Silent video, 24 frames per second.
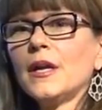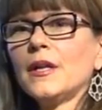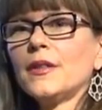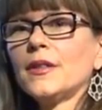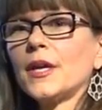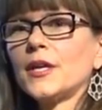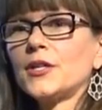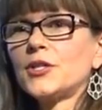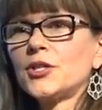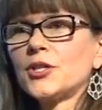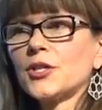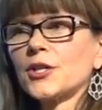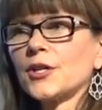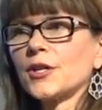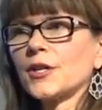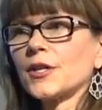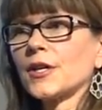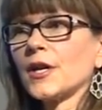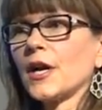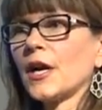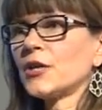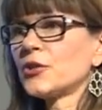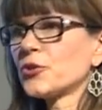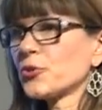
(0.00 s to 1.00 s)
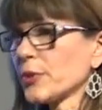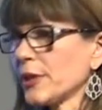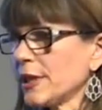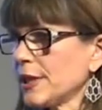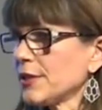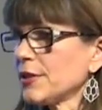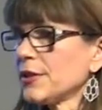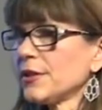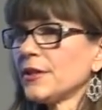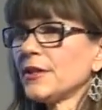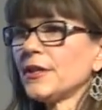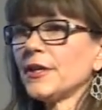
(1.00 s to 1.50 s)
that your
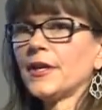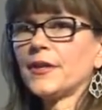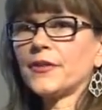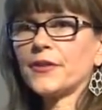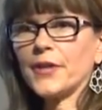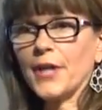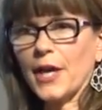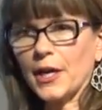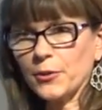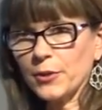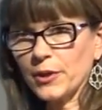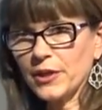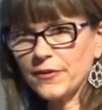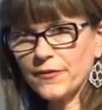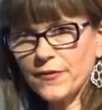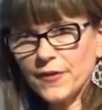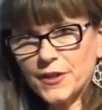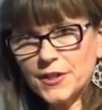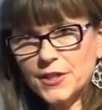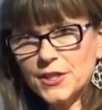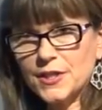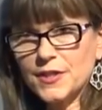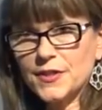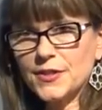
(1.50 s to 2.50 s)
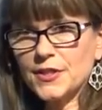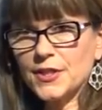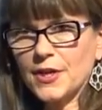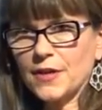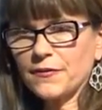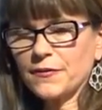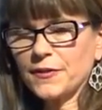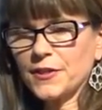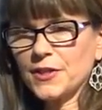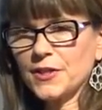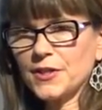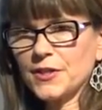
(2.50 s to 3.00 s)
adrenal and thyroid function
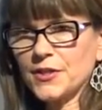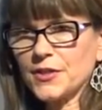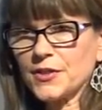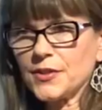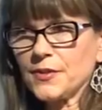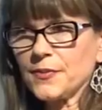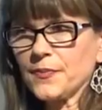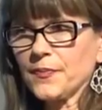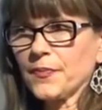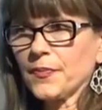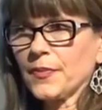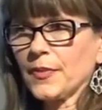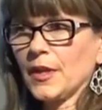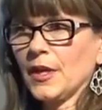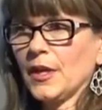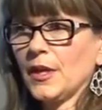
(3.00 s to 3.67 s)
suffers.